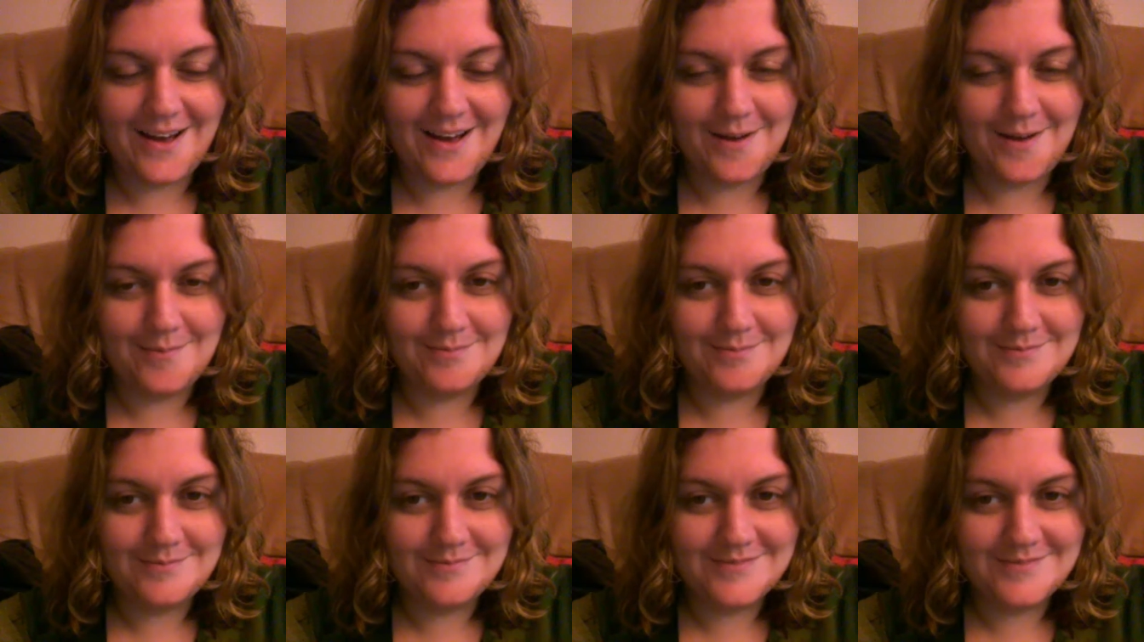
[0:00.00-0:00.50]

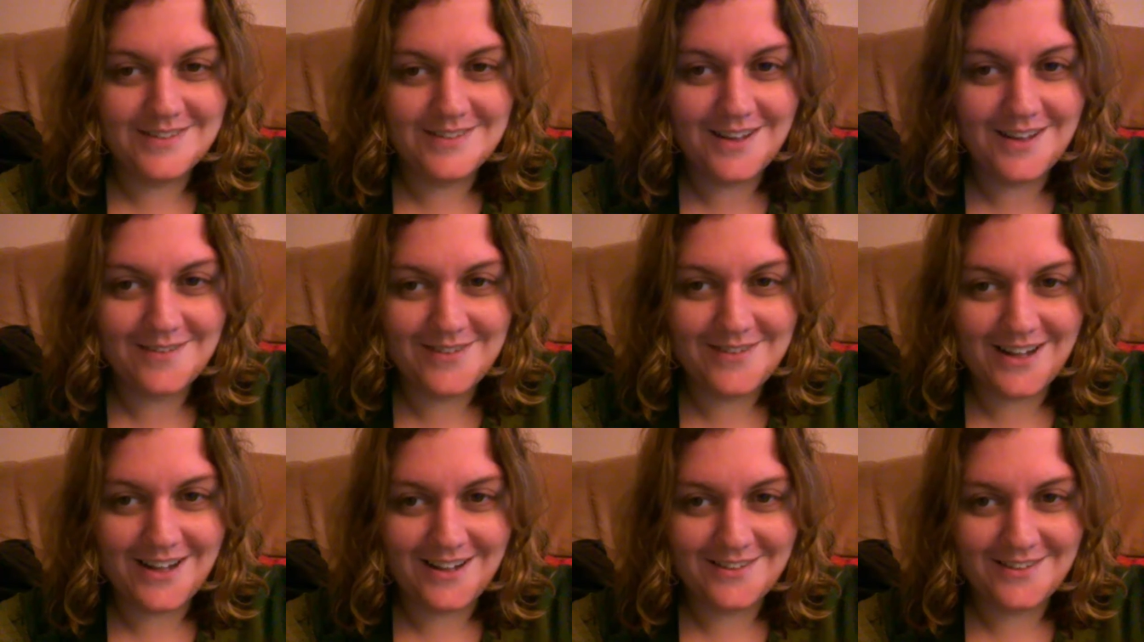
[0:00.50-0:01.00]
Um,
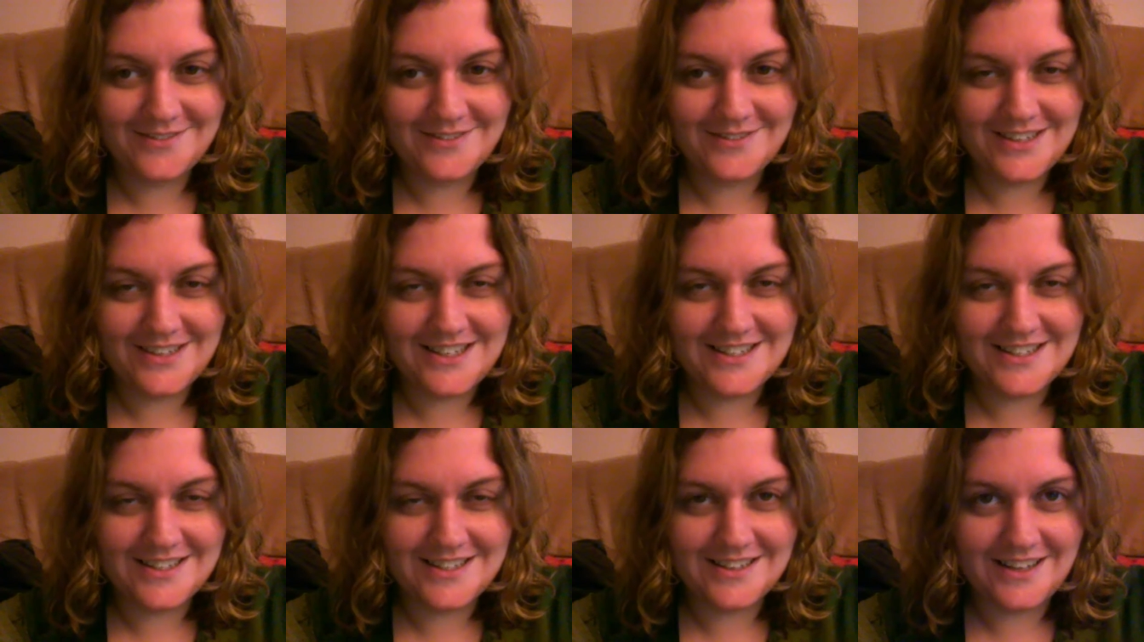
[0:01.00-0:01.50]
love ALF,
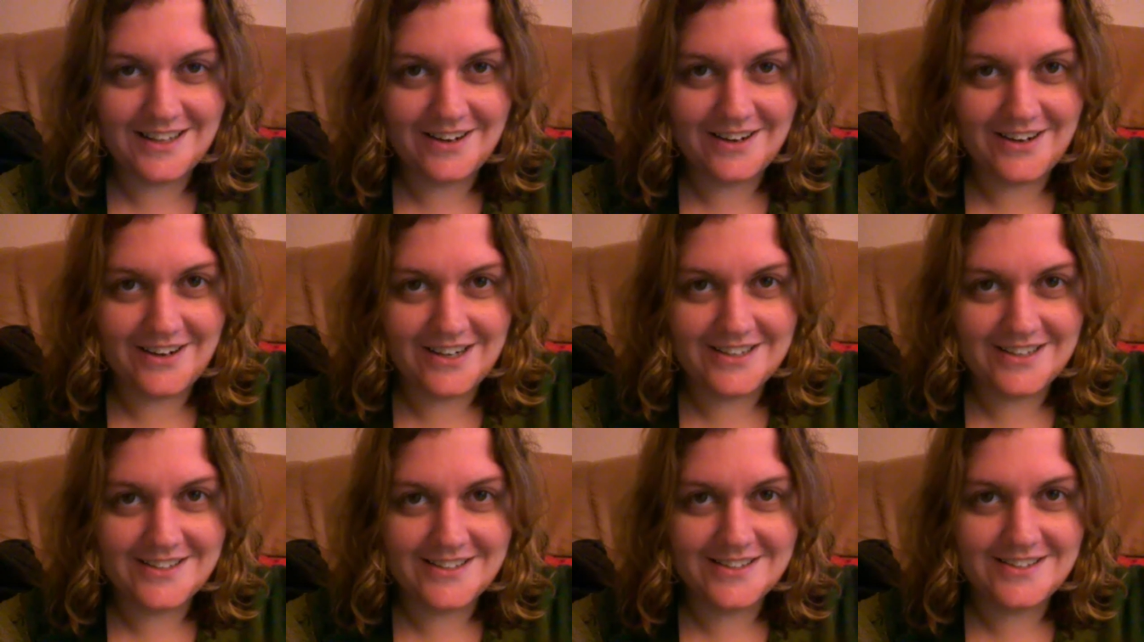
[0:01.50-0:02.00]
He's
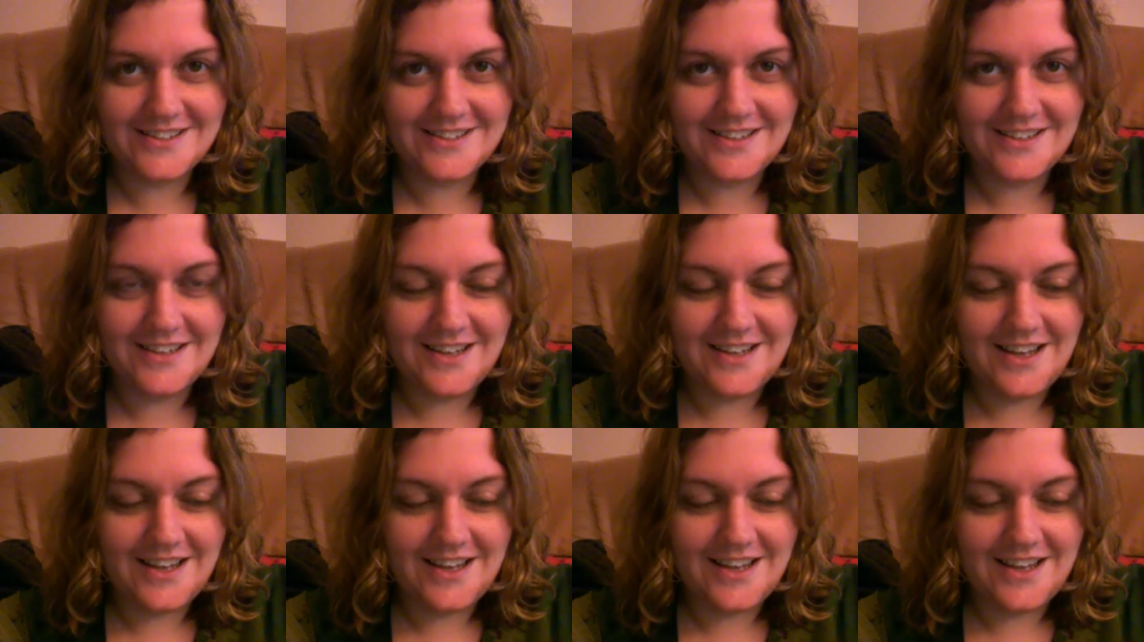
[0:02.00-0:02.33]
hilarious.